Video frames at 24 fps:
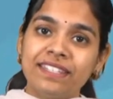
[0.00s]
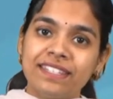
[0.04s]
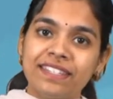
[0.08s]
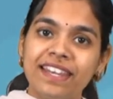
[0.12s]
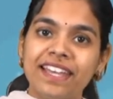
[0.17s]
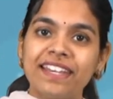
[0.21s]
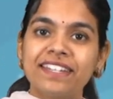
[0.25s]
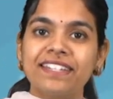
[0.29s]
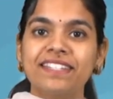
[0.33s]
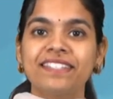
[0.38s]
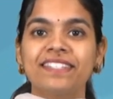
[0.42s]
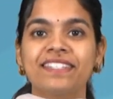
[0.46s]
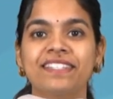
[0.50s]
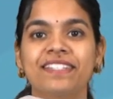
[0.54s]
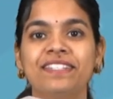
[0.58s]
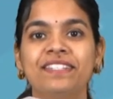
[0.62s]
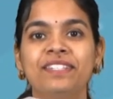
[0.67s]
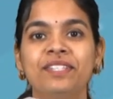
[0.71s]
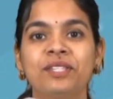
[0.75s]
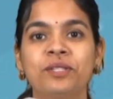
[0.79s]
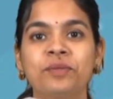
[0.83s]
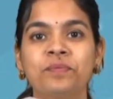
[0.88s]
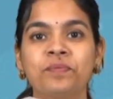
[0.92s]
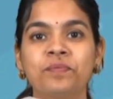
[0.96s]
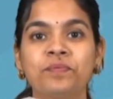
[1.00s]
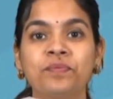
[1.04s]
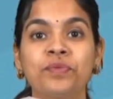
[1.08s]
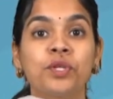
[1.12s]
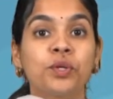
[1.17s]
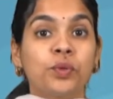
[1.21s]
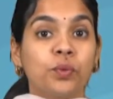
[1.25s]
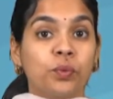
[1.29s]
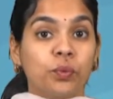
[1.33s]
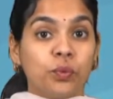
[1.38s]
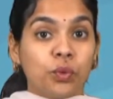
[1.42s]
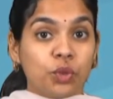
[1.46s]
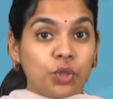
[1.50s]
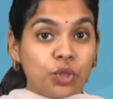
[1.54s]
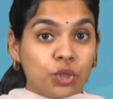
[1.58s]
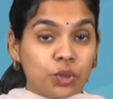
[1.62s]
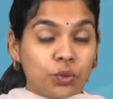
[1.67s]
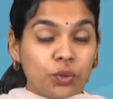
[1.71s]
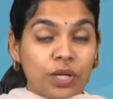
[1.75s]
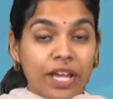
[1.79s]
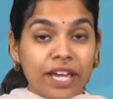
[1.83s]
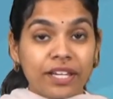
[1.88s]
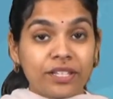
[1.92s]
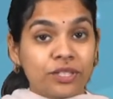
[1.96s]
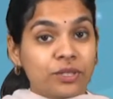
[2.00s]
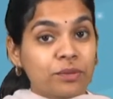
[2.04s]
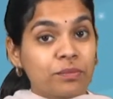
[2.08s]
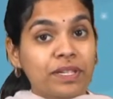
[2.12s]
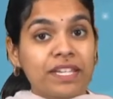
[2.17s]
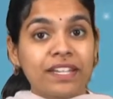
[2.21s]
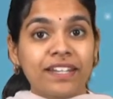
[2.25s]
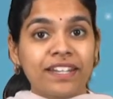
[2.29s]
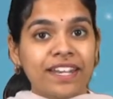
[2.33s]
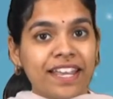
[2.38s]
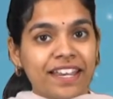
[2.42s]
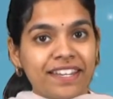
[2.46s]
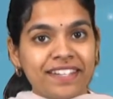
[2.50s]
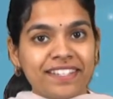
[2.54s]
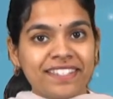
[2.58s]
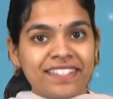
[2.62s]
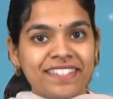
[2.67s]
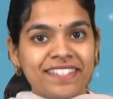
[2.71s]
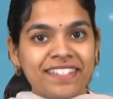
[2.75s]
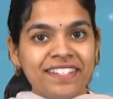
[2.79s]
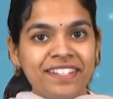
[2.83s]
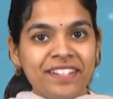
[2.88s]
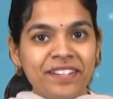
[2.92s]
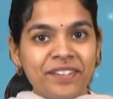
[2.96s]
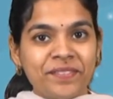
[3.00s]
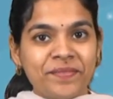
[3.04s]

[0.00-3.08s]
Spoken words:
netizens. Would you like to be a netizen?